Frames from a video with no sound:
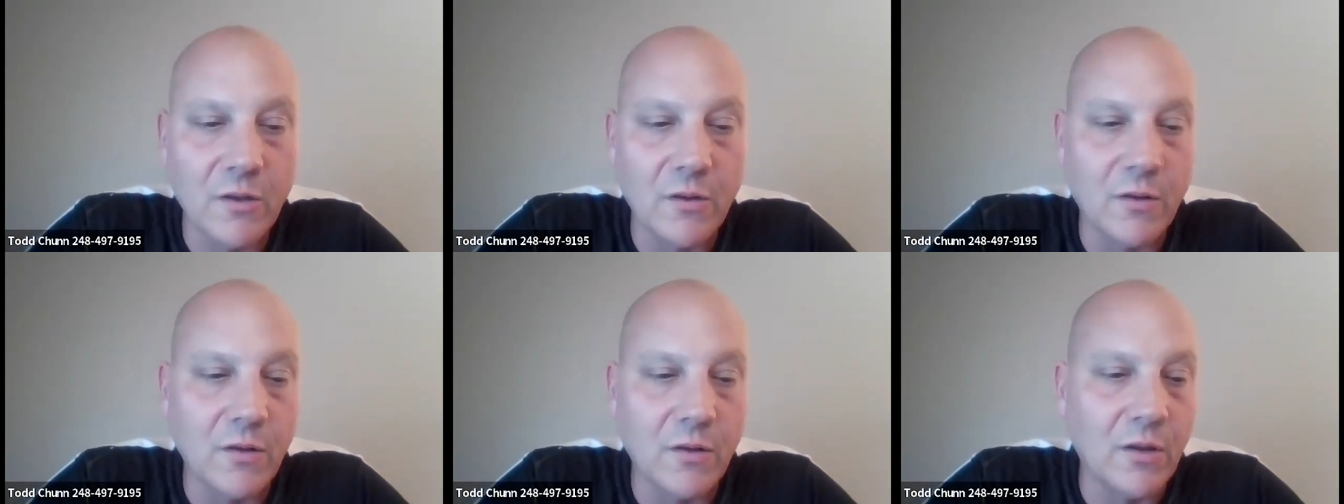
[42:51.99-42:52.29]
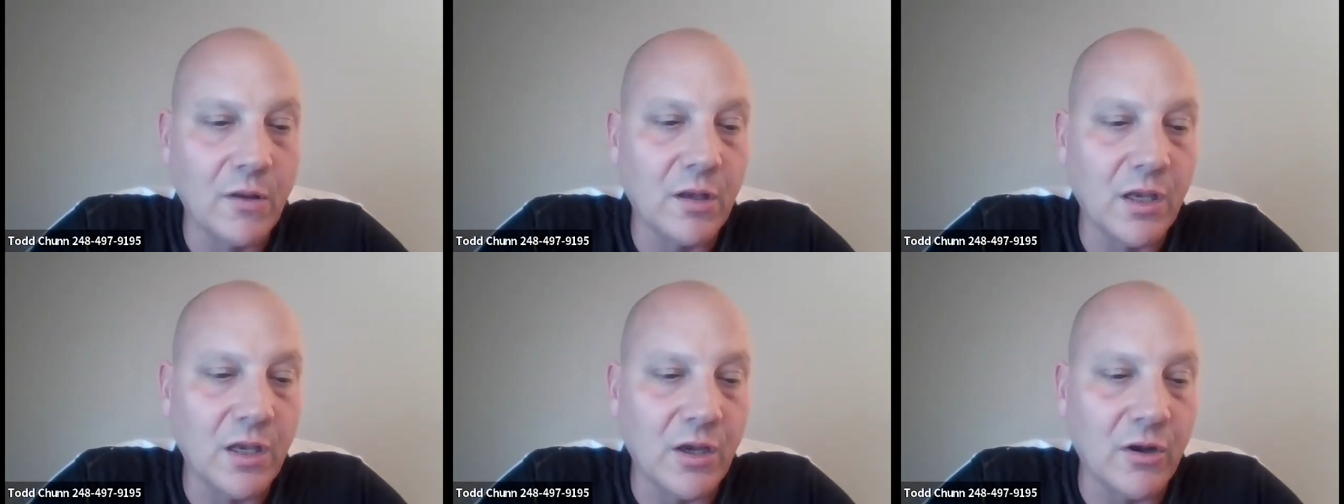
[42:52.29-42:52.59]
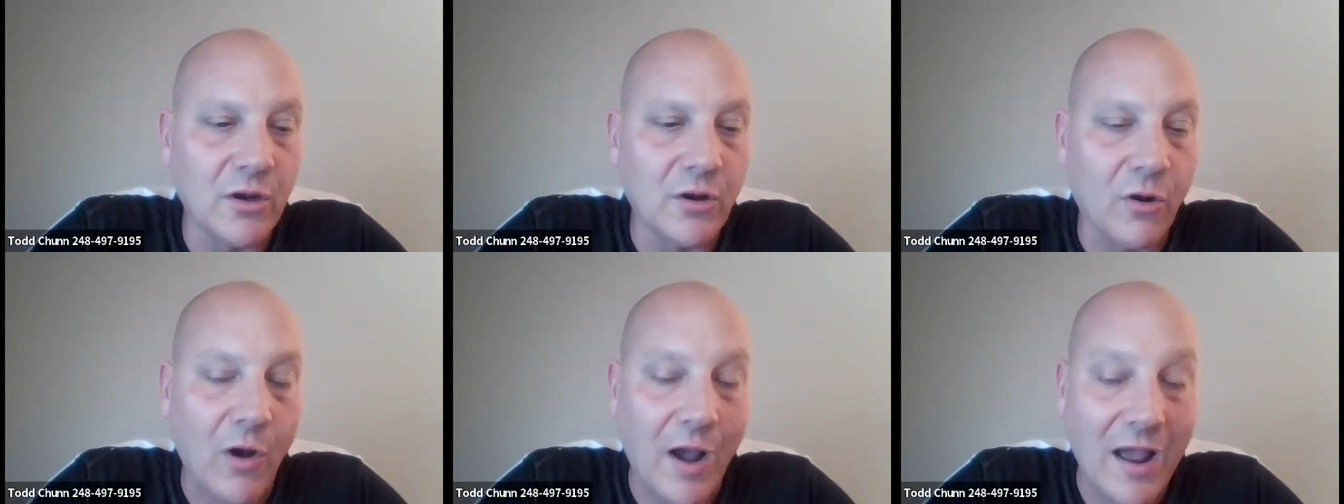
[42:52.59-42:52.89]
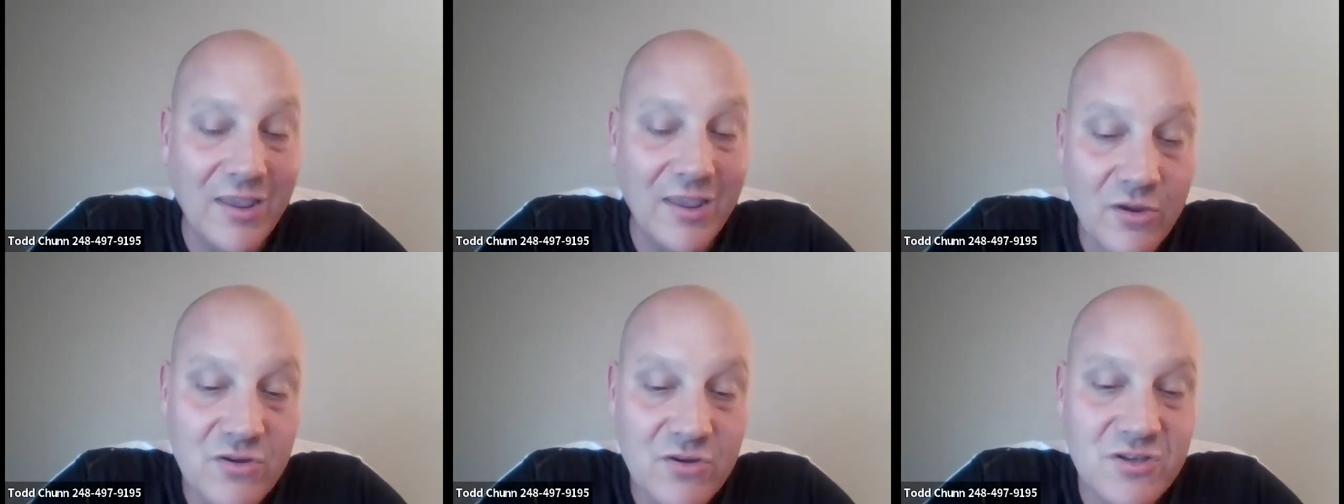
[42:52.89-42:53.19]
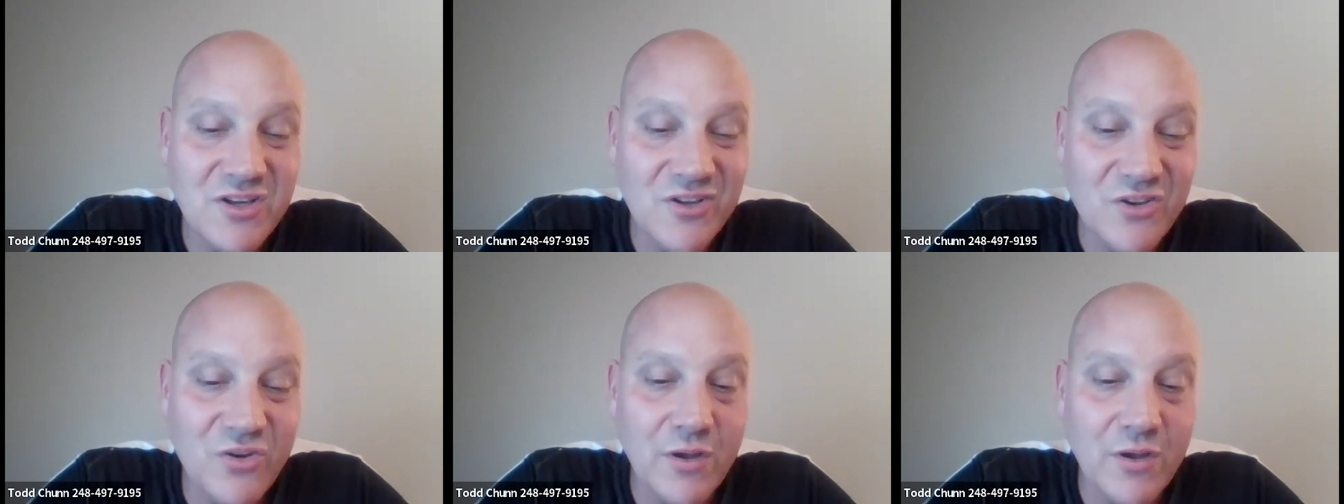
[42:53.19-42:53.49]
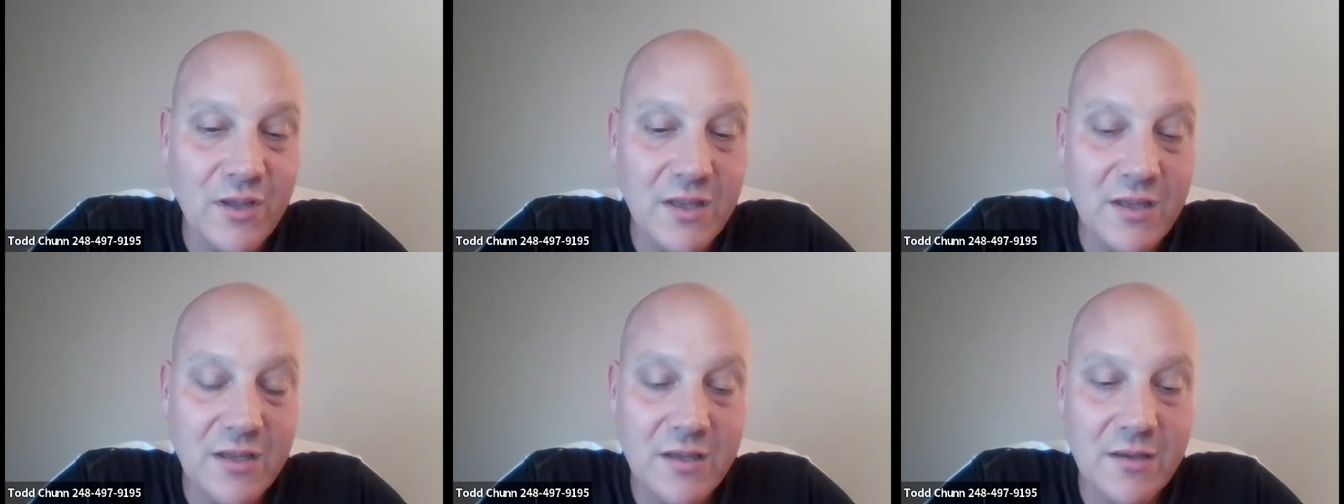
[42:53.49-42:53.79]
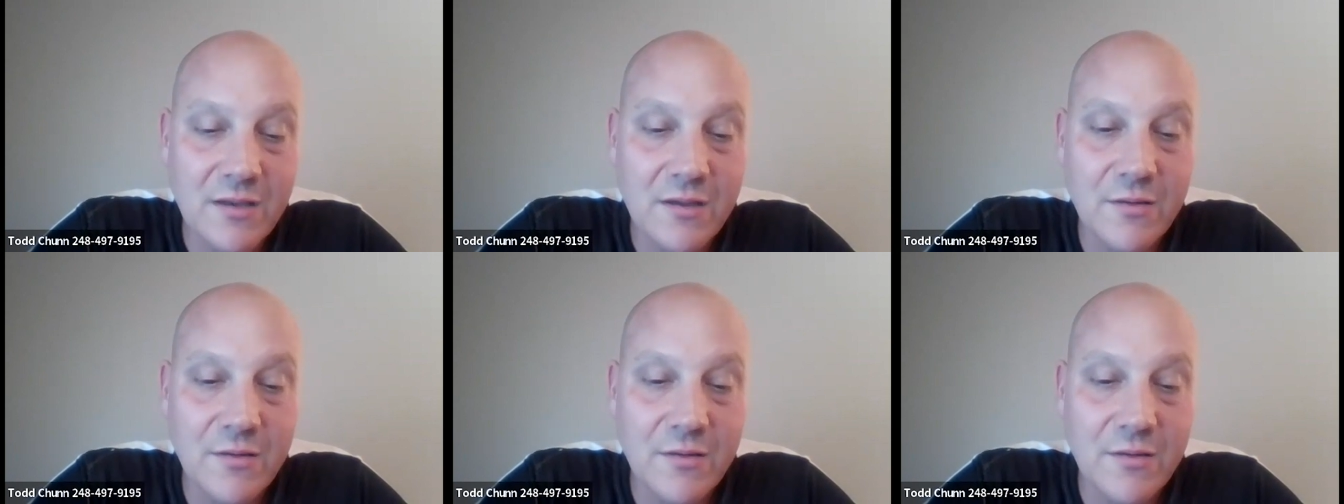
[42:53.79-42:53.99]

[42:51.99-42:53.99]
you know, I used to do it,